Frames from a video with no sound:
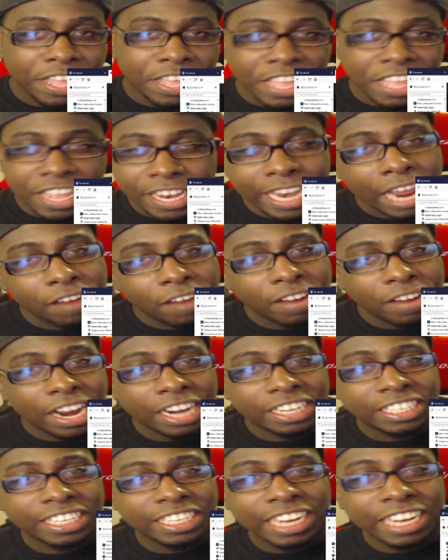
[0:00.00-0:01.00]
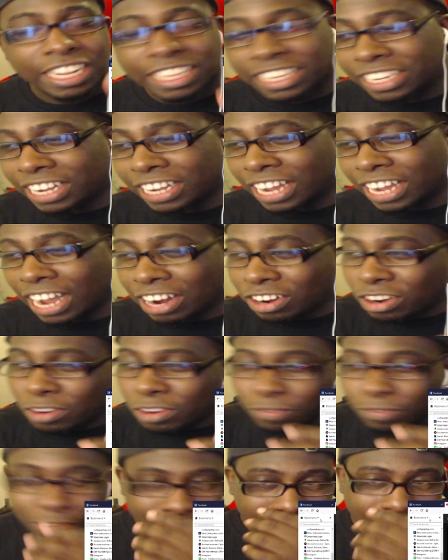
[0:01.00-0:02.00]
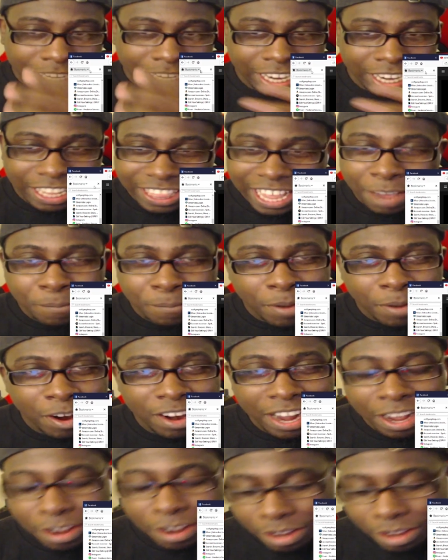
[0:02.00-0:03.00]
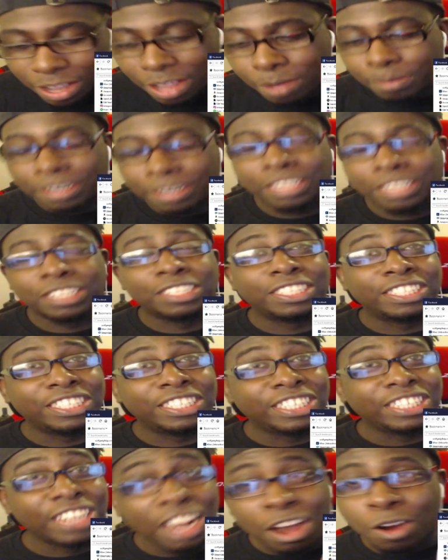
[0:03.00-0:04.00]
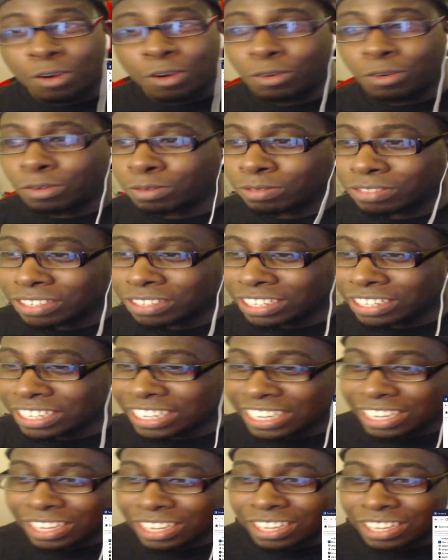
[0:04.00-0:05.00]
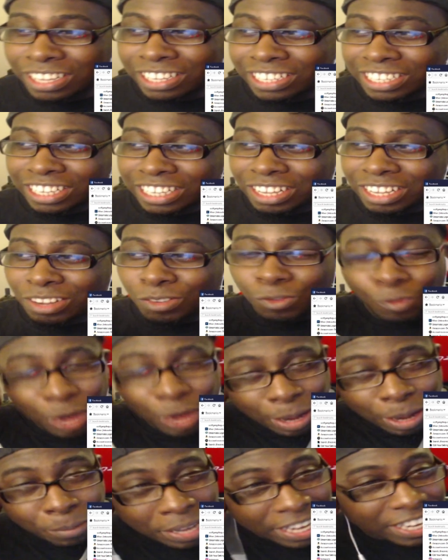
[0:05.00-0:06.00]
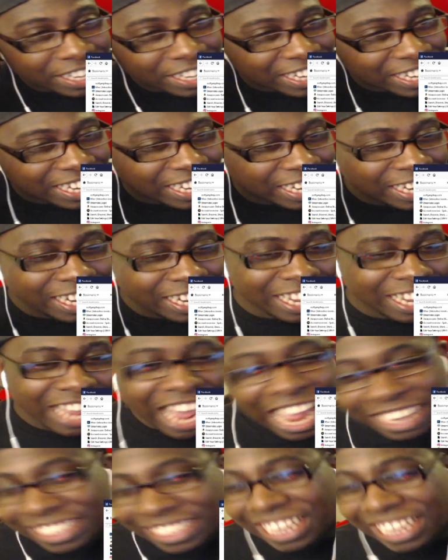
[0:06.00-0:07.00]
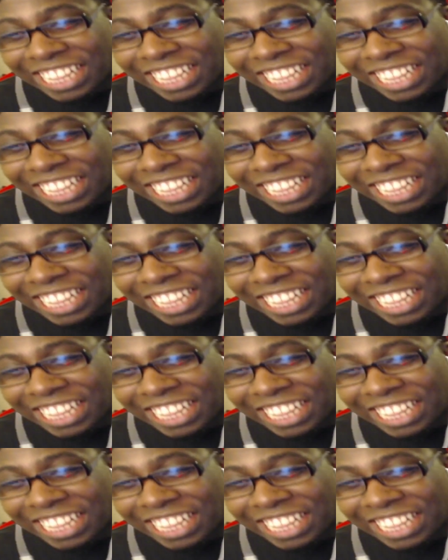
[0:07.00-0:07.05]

Now, actually, I don't know if I'm gonna cut that part out, but yo, women. I said